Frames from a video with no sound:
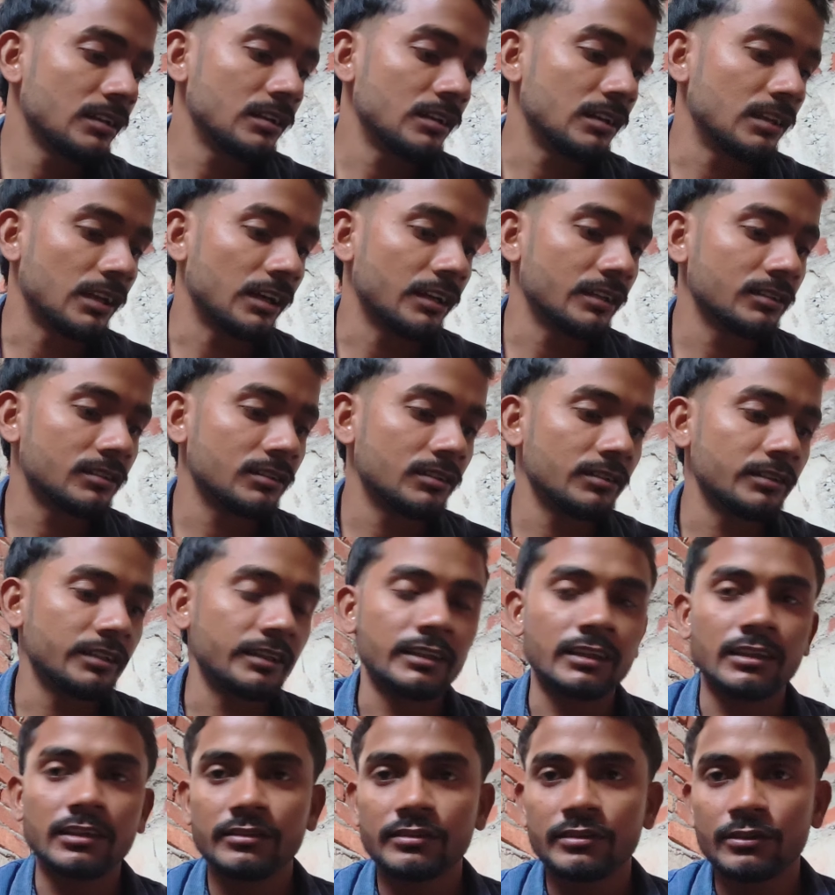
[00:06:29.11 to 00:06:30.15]
like
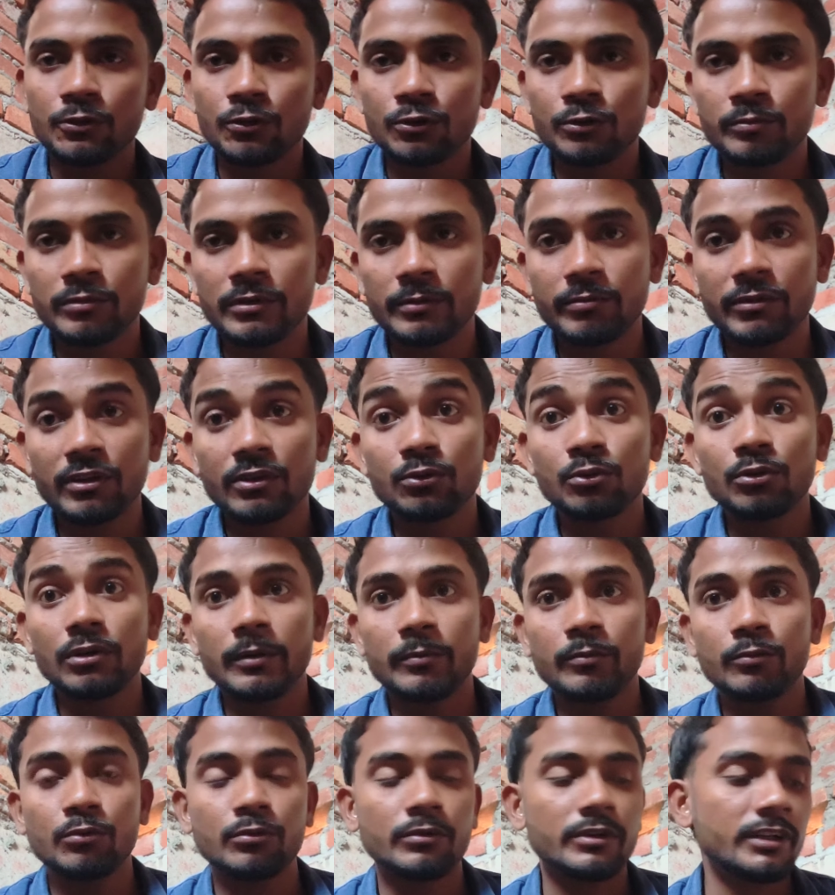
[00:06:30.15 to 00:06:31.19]
English newspaper, you
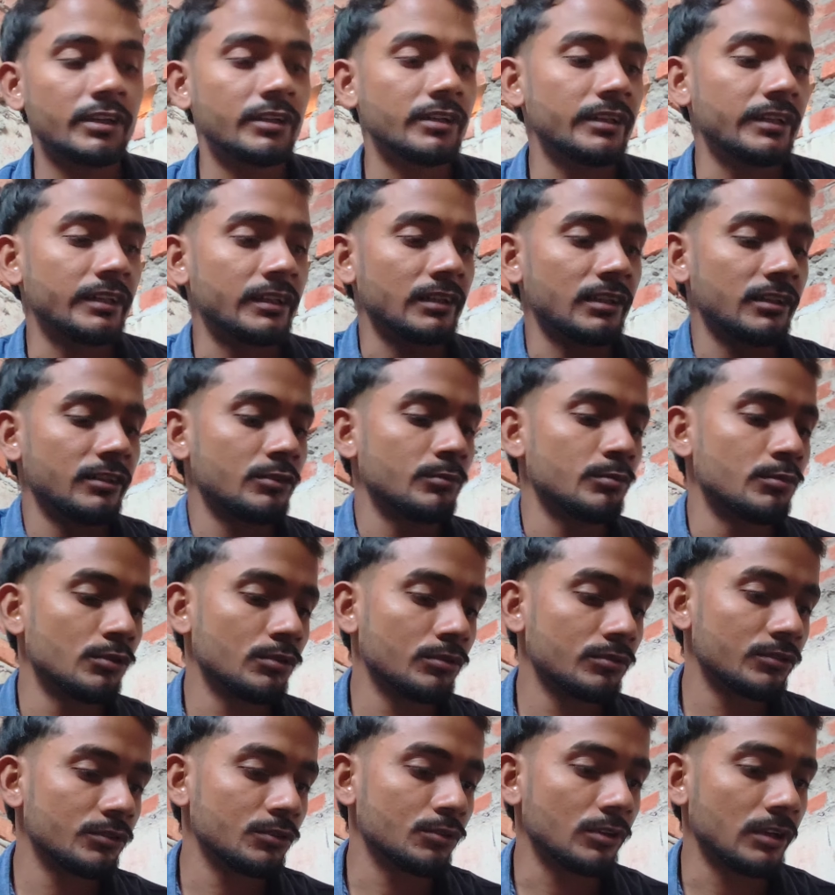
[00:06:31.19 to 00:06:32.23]
have to read English
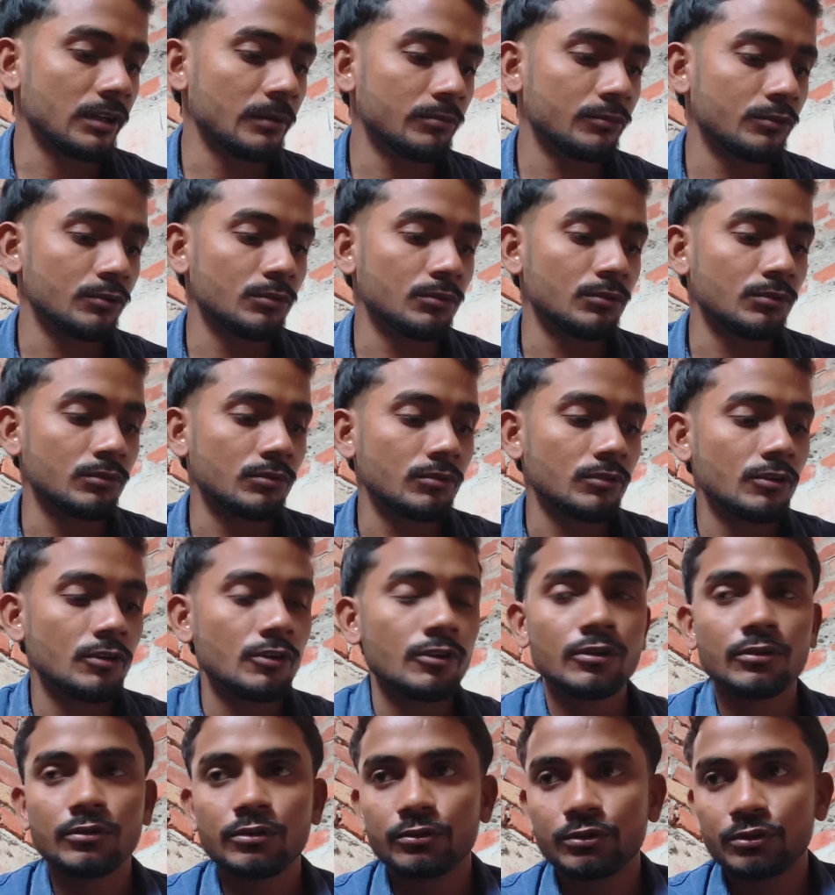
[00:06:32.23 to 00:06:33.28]
books, you have to
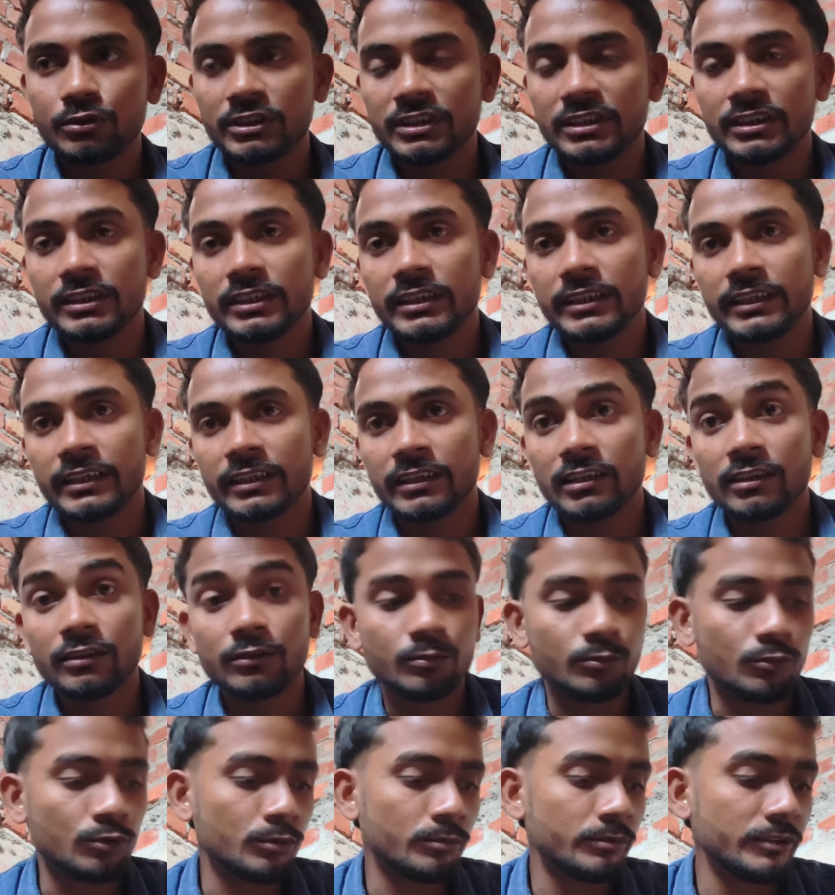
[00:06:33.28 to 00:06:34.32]
see English
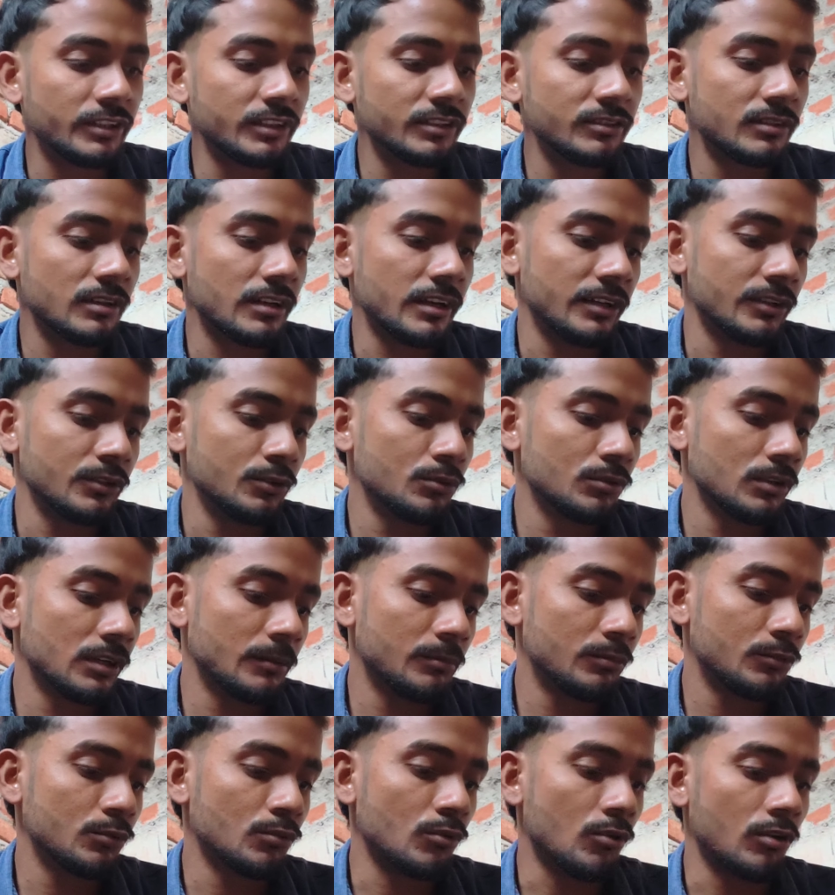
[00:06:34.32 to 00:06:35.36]
movies, and you
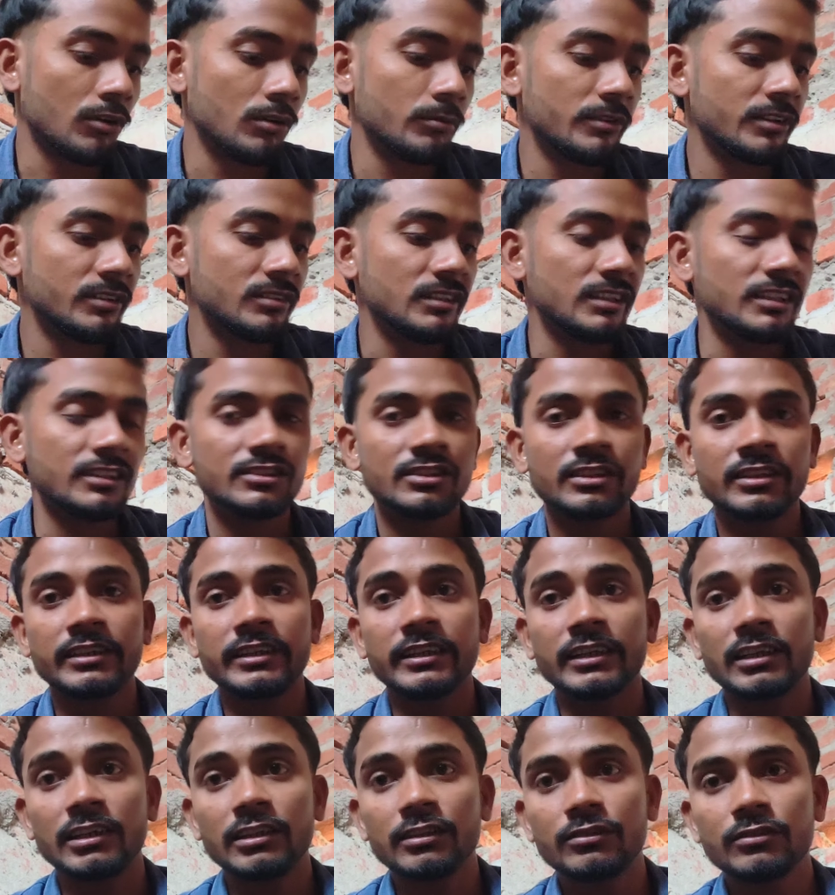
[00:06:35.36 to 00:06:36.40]
have to always listen
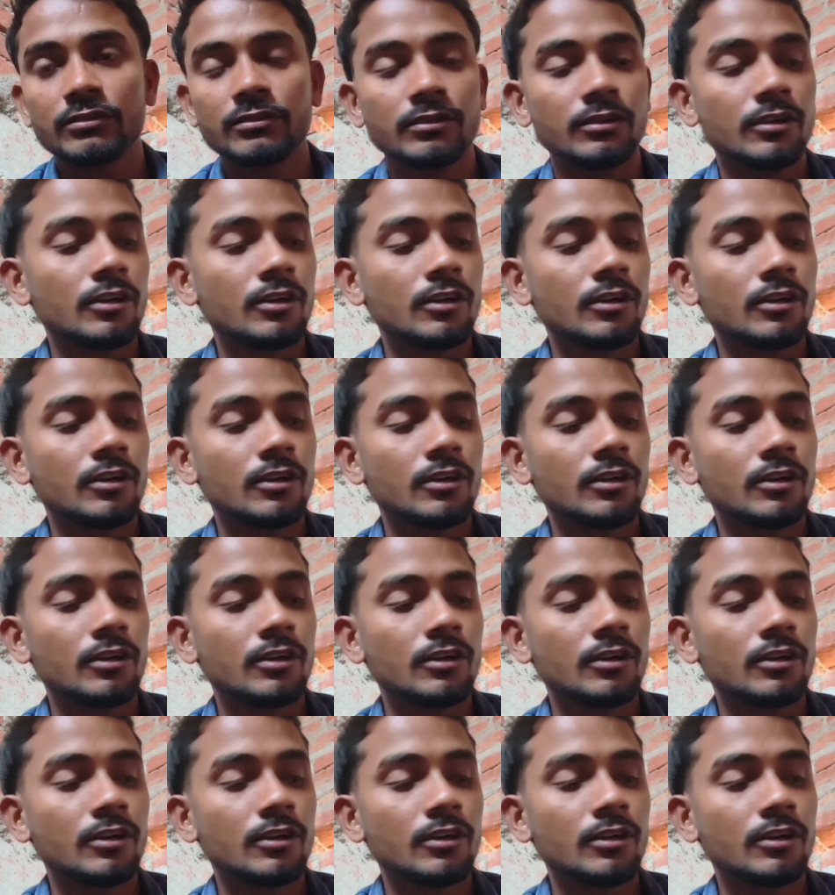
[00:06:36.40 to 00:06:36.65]
English